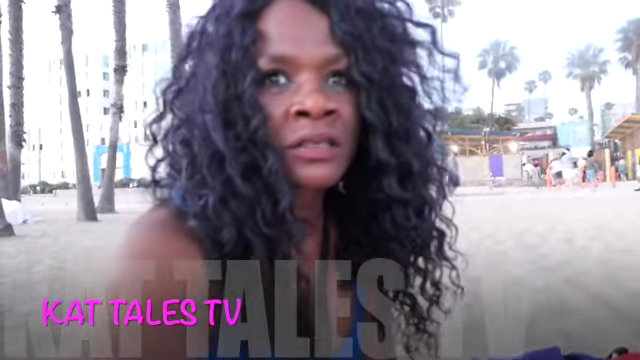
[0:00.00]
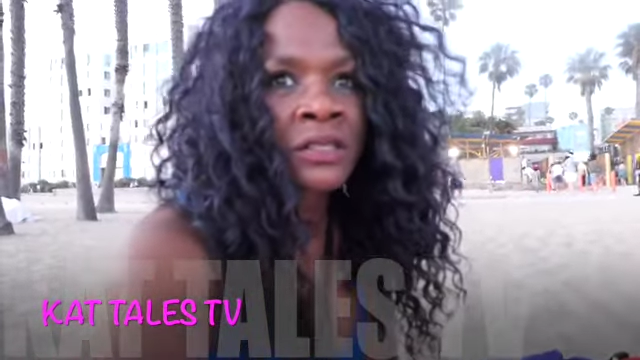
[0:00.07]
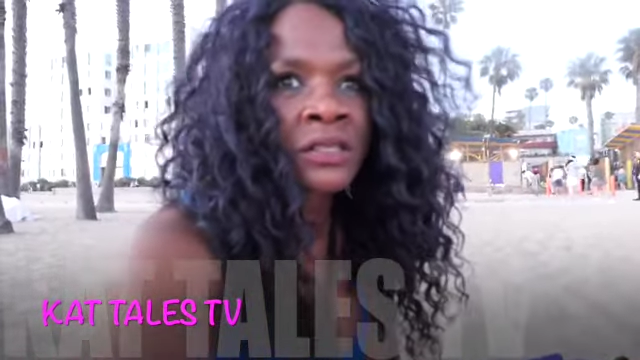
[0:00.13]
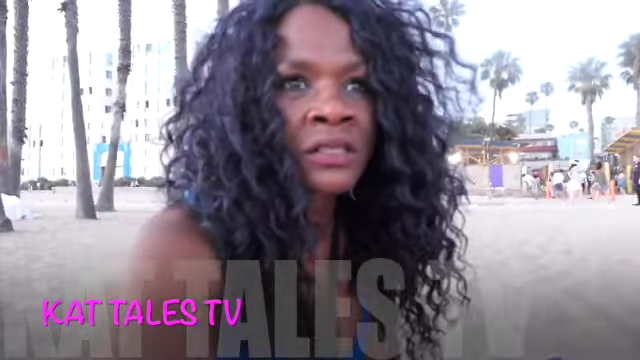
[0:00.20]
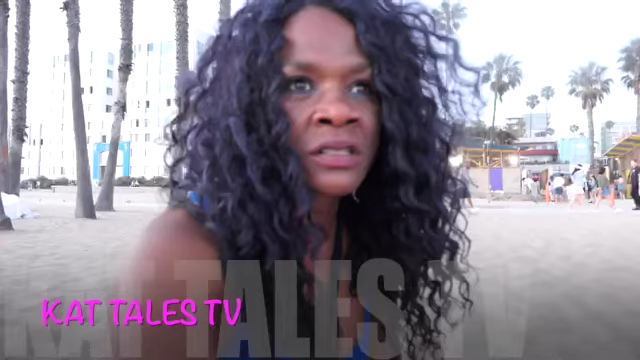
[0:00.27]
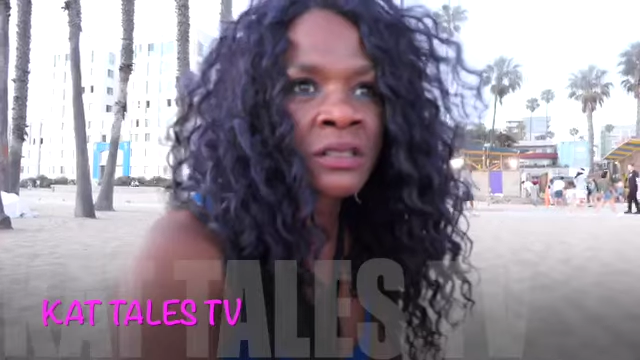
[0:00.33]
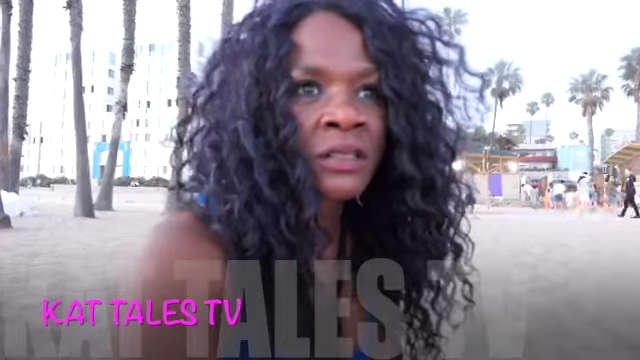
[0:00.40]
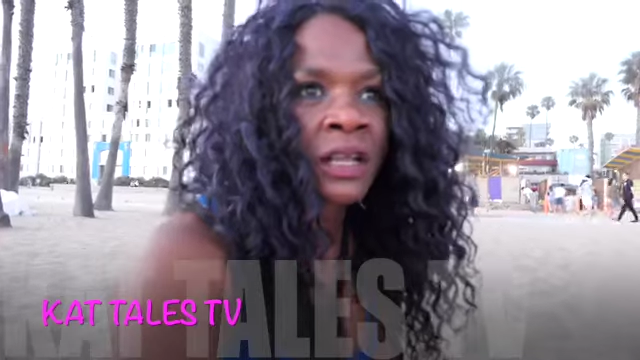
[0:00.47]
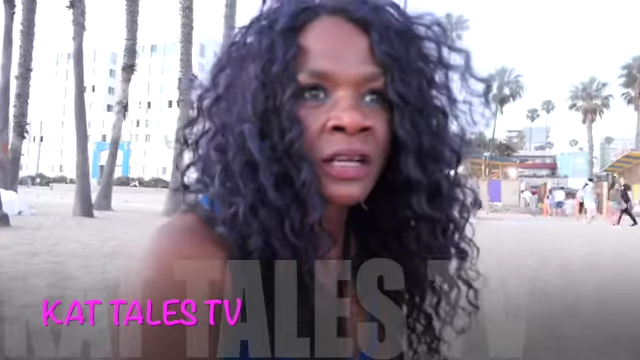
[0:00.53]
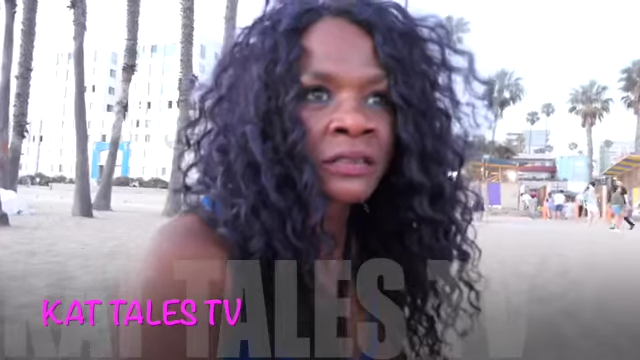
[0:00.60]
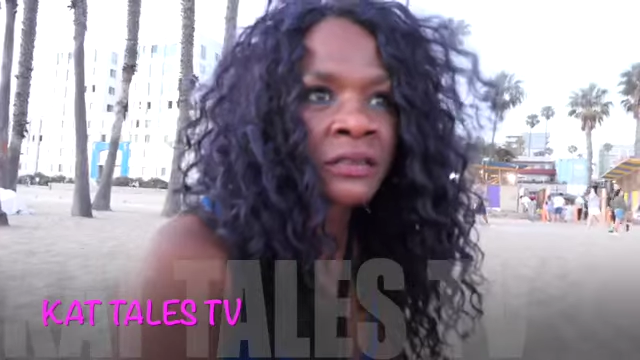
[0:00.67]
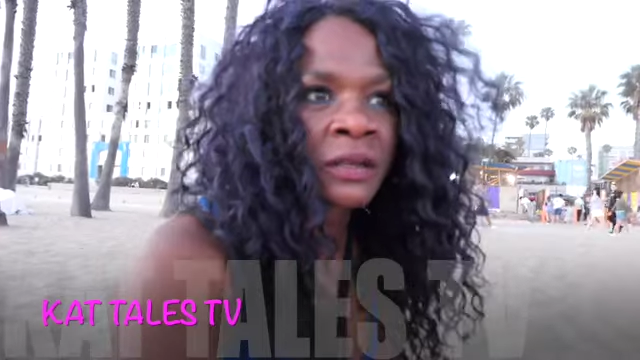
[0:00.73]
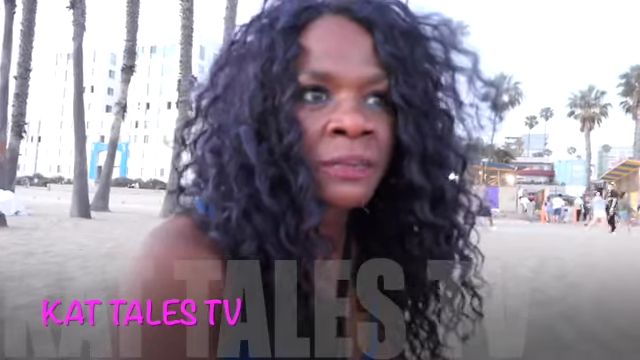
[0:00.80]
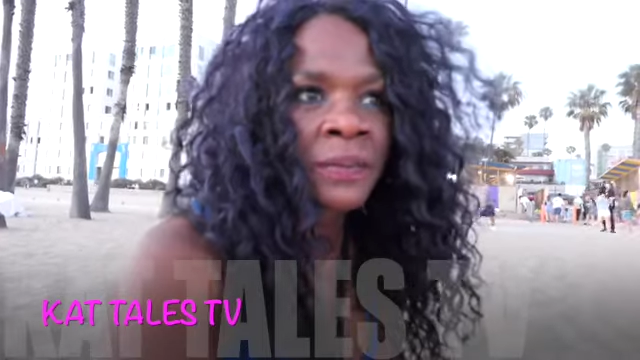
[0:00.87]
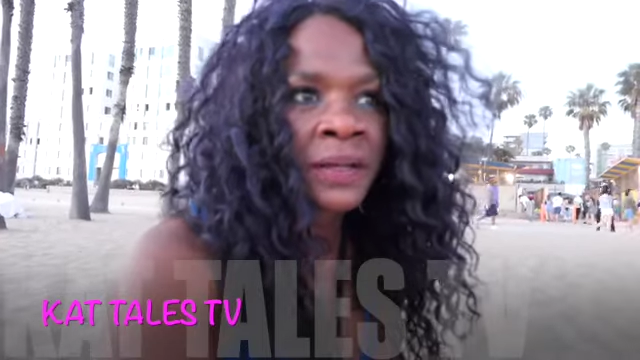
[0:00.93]
She's still
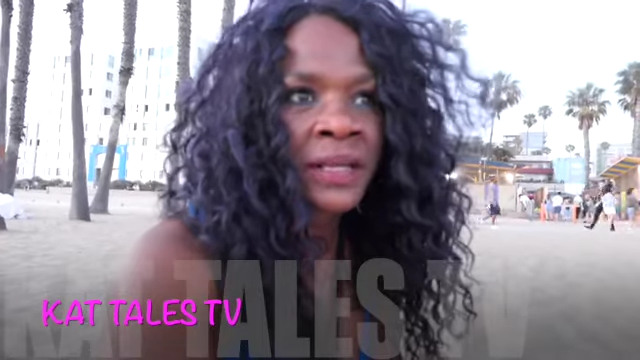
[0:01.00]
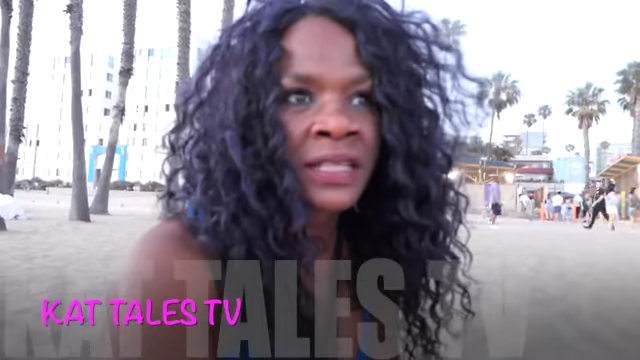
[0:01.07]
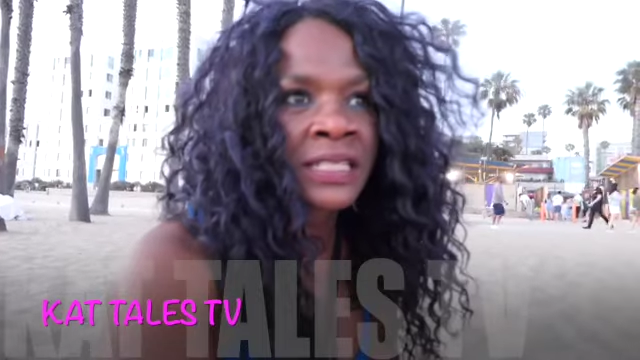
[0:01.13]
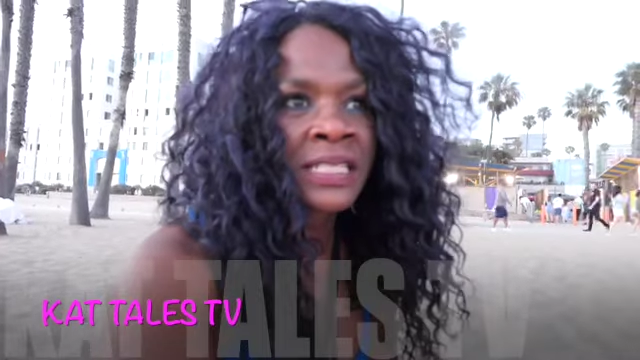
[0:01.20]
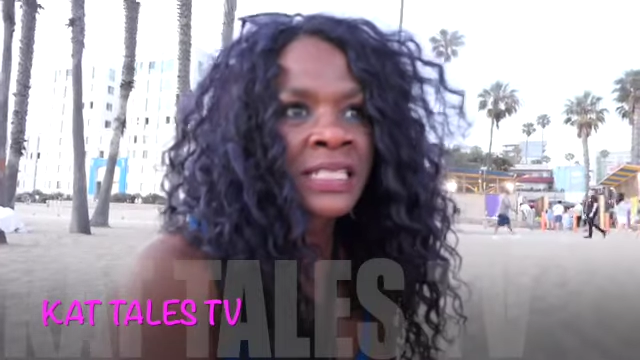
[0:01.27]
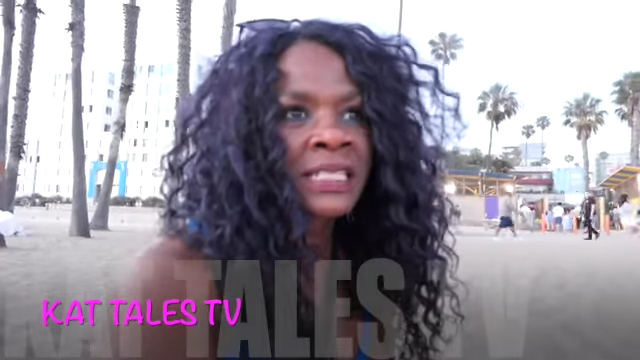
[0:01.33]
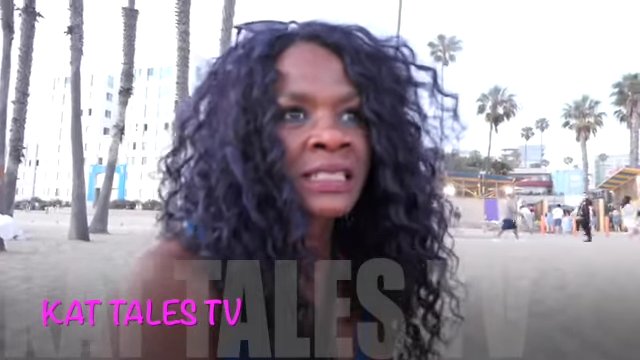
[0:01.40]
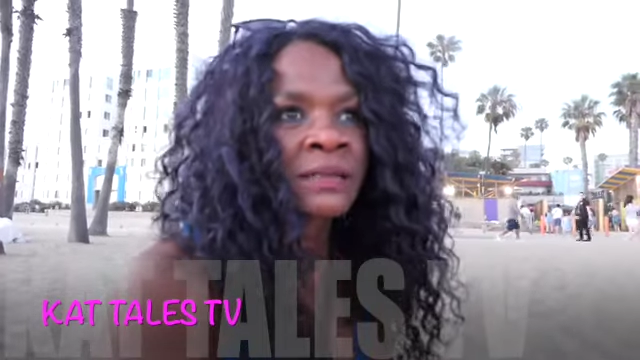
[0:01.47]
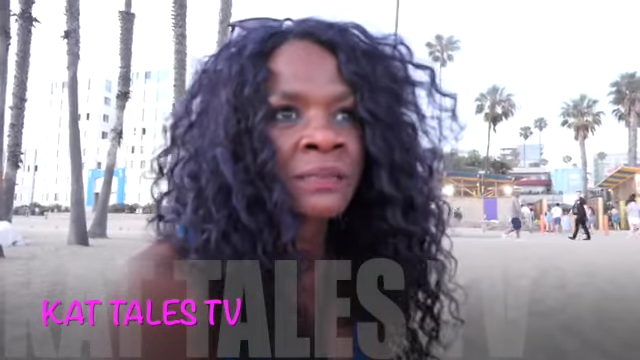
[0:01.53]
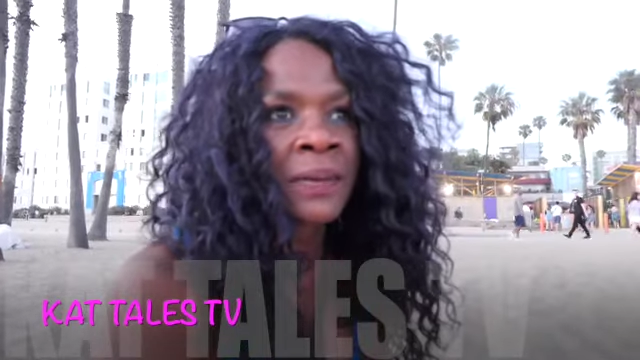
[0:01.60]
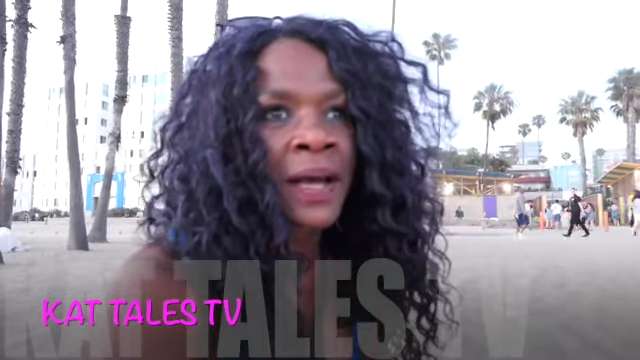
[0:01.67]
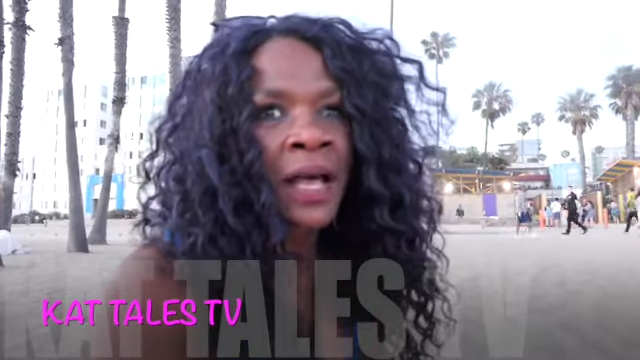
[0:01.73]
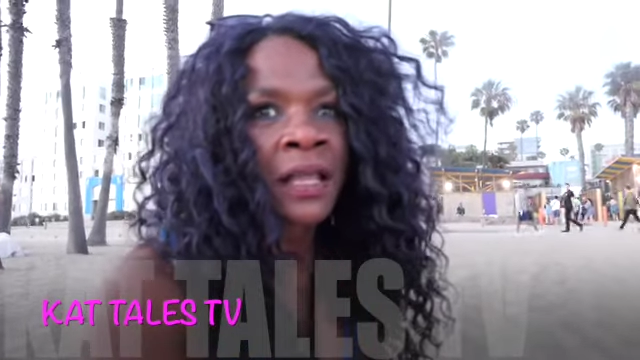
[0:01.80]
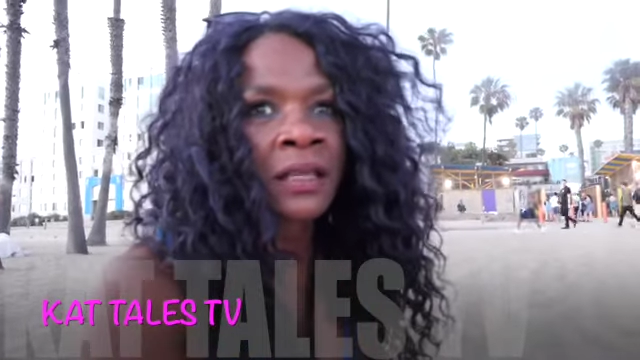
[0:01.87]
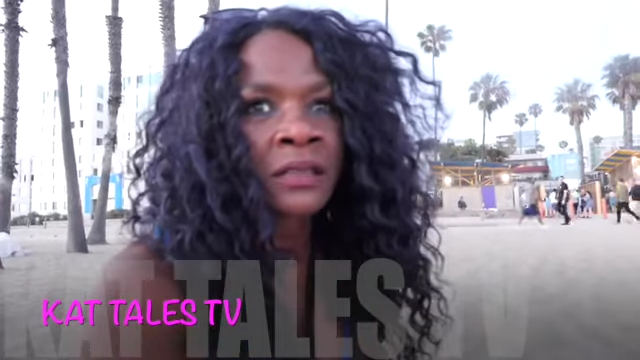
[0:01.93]
locked up in Kensington
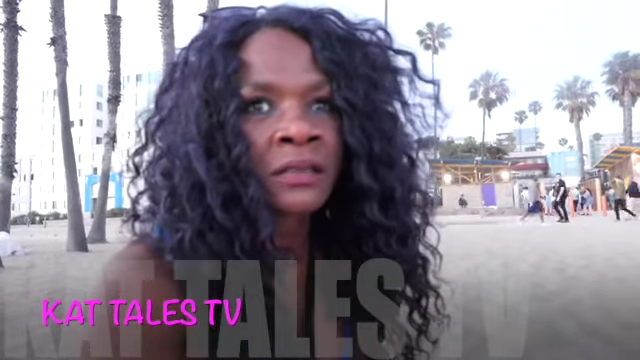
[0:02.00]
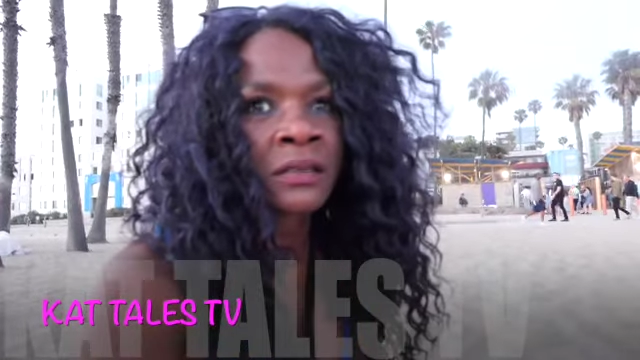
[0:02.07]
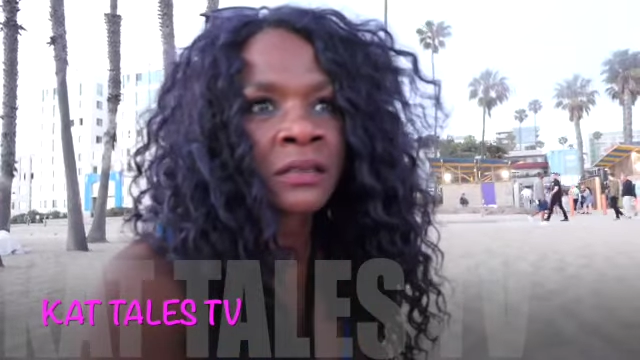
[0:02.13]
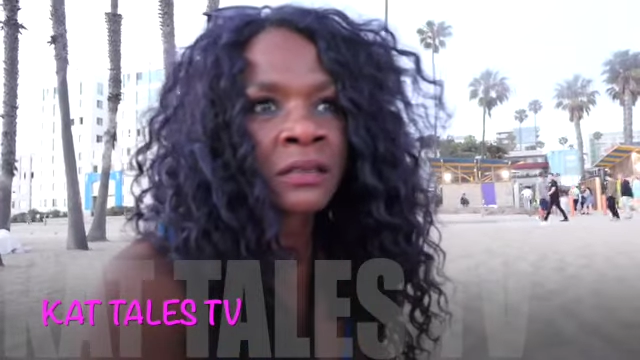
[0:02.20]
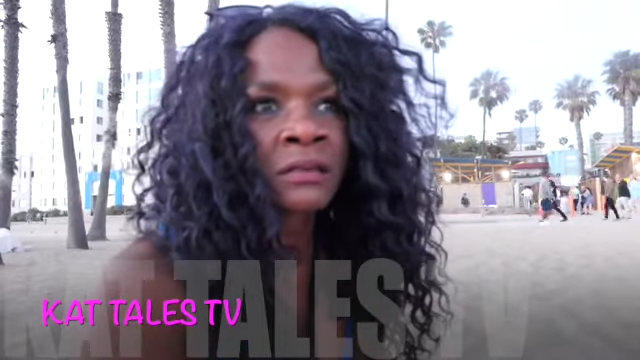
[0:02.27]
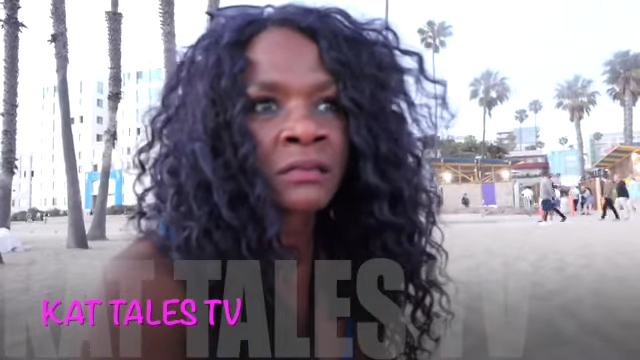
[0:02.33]
Palace